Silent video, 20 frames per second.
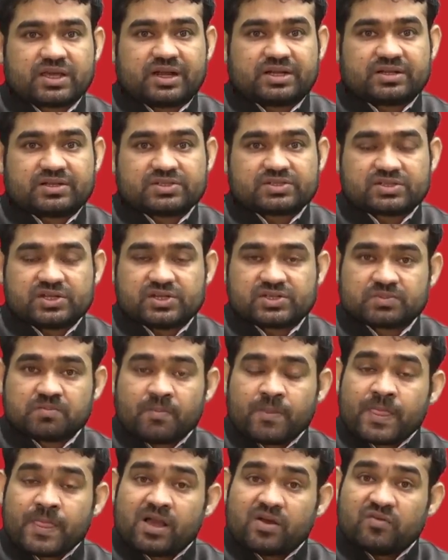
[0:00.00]
characteristics
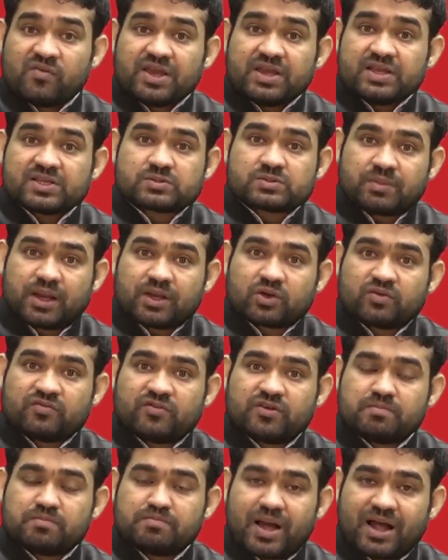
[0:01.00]
various
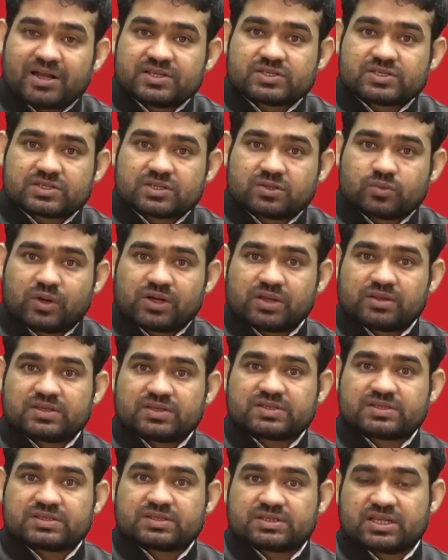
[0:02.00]
microwave bands what are the
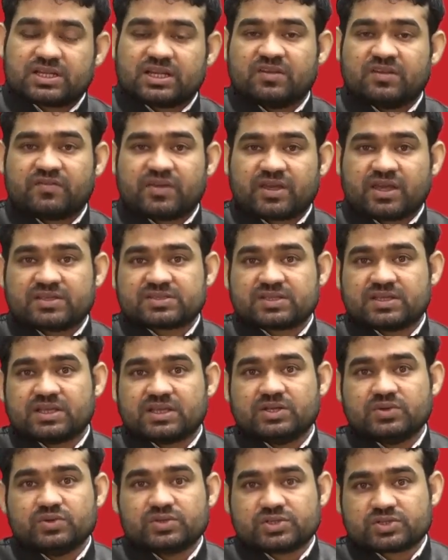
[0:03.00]
significance and the
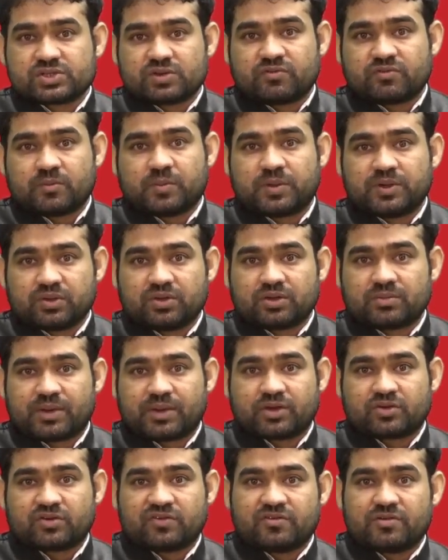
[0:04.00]
uses of a particular
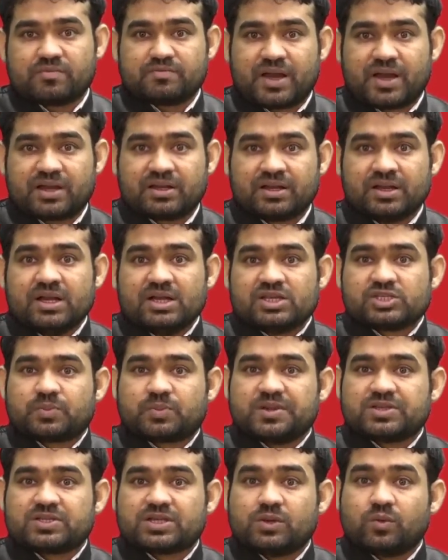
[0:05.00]
microwave band
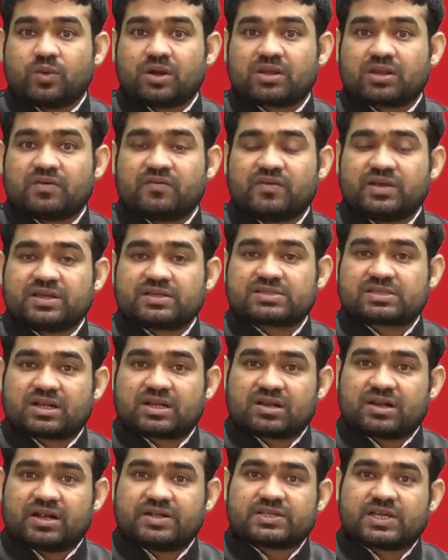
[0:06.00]
especially what are the various
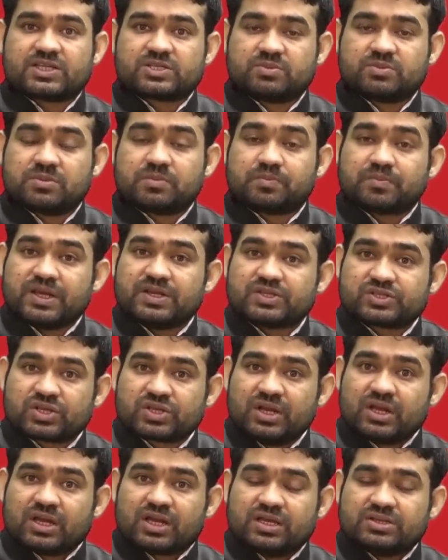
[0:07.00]
satellites has been placed
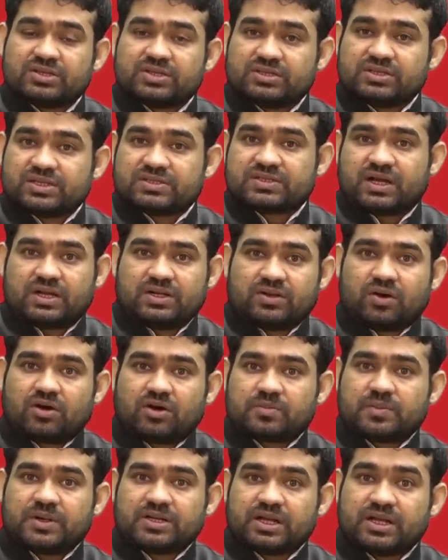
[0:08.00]
in the desired
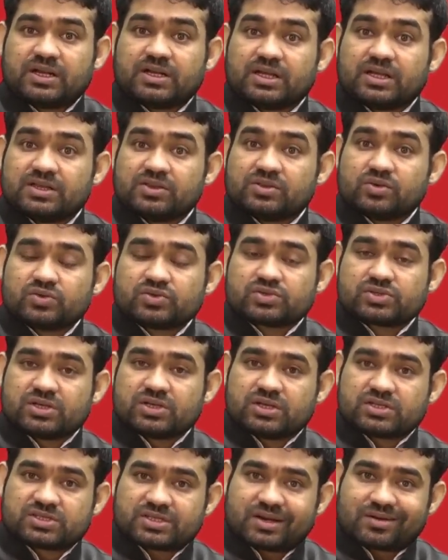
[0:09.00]
orbit and in those
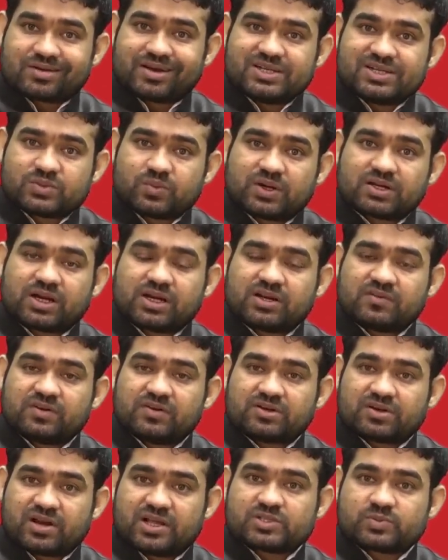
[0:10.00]
uh, satellites what kind of a
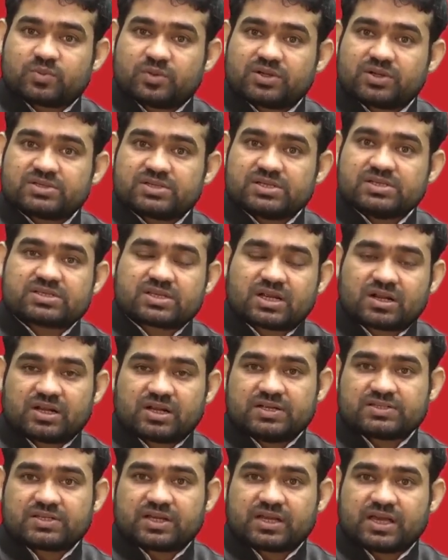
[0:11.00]
transponders these
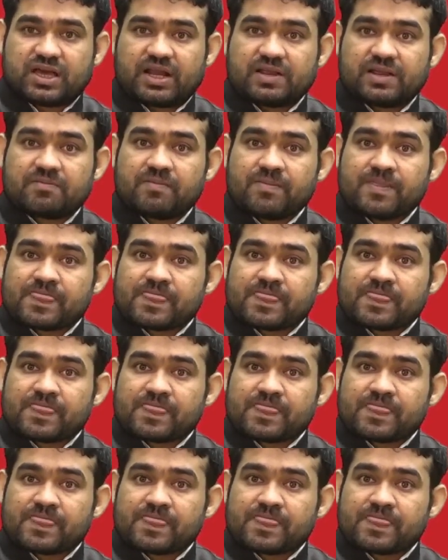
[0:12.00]
satellites are carrying